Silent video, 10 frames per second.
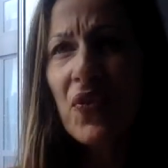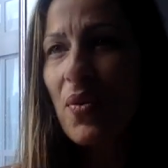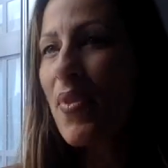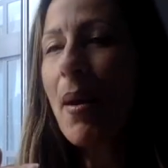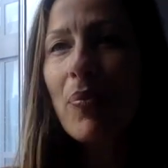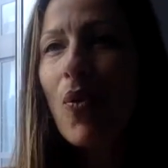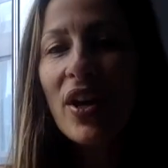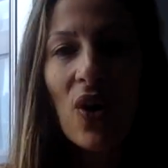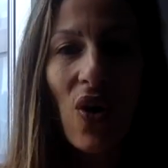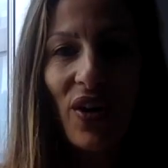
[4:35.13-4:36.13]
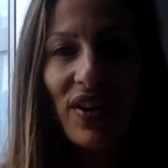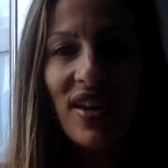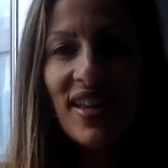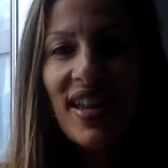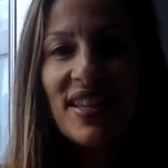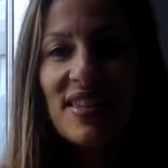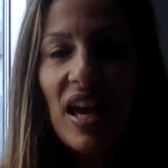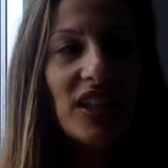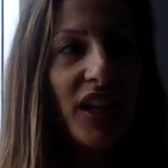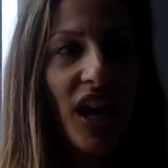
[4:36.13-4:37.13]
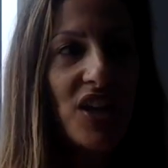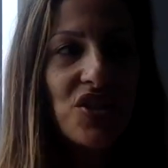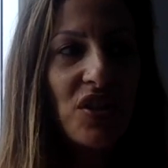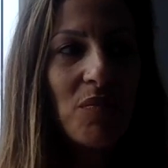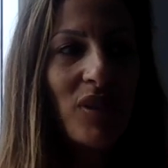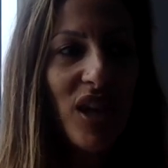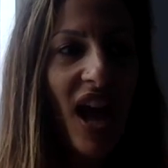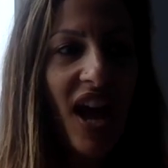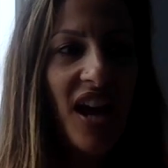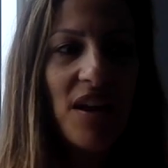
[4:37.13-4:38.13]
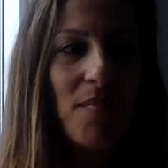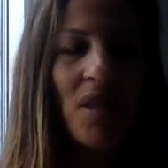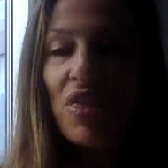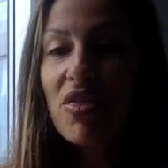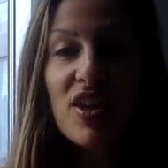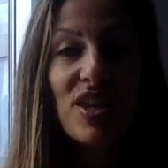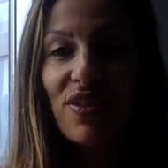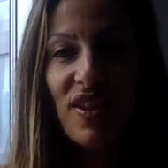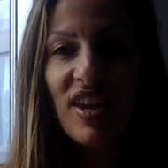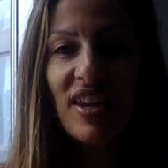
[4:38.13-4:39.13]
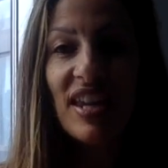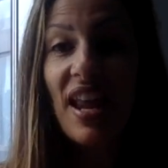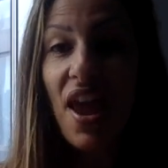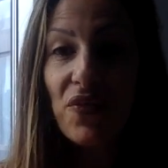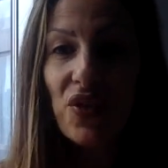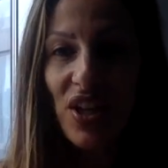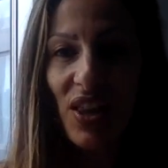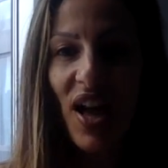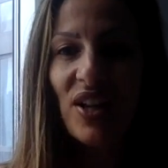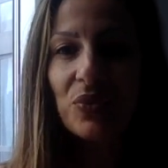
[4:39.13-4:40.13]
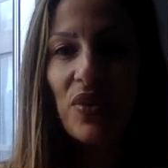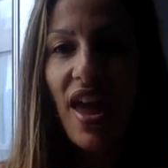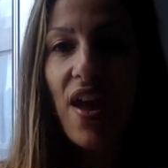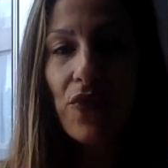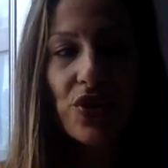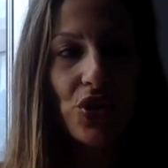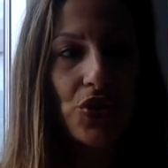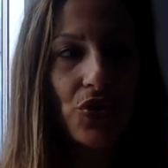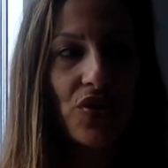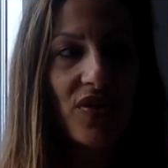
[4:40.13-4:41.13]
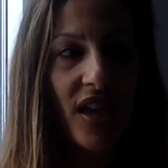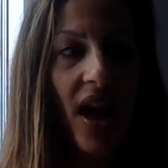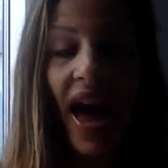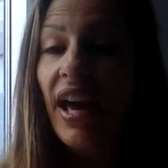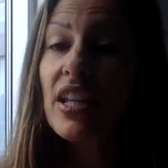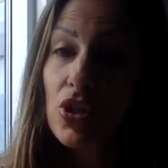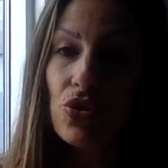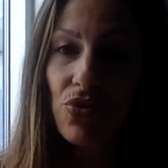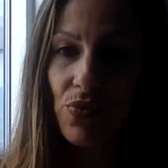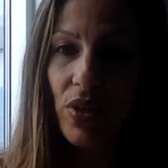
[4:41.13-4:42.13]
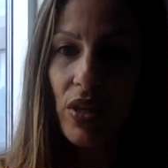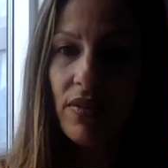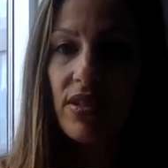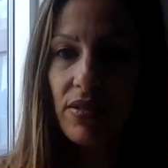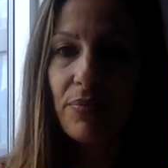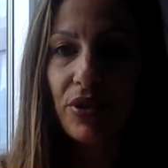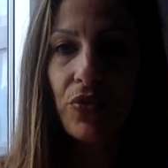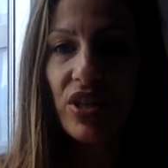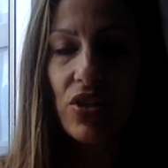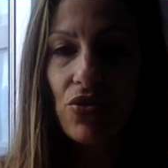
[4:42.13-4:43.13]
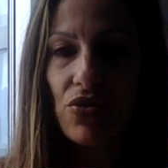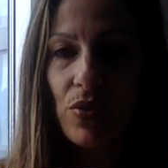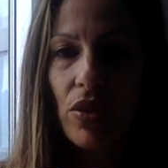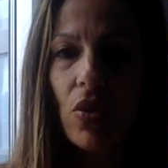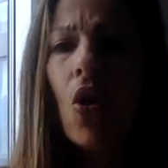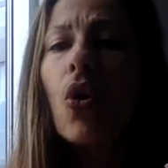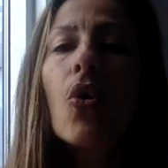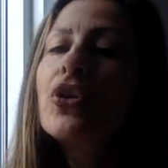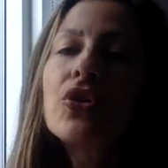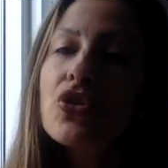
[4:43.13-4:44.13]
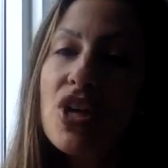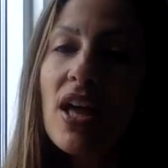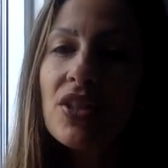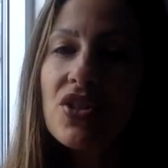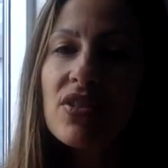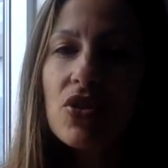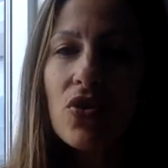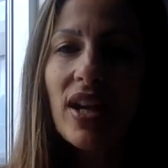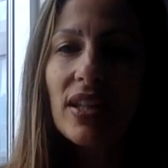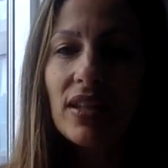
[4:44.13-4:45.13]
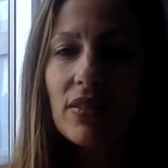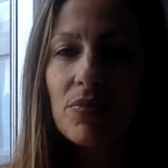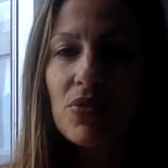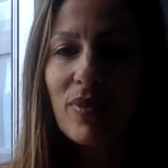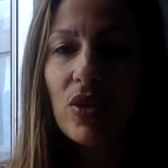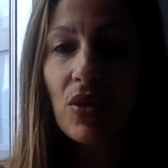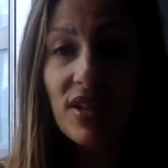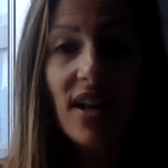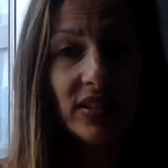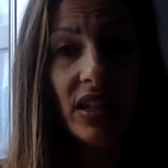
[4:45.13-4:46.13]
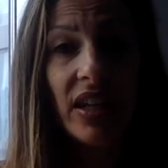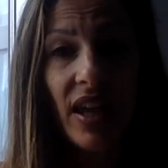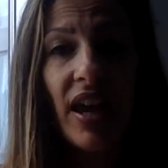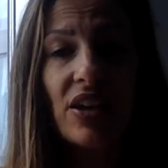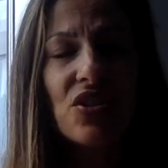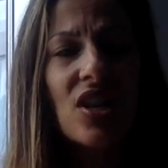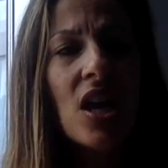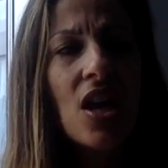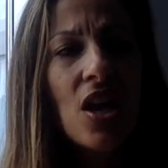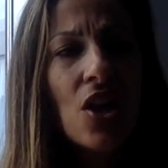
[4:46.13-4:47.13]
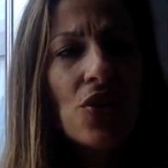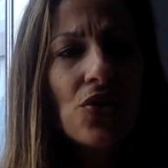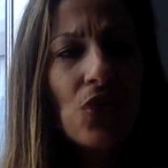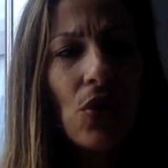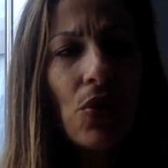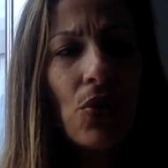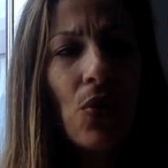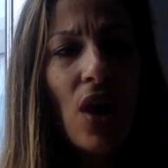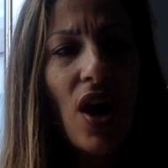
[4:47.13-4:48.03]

from that point on, delegation became the thing in every class with every student that I had issues with, disciplinary issues with, or, challenges to try to get them to be on task and engaged. So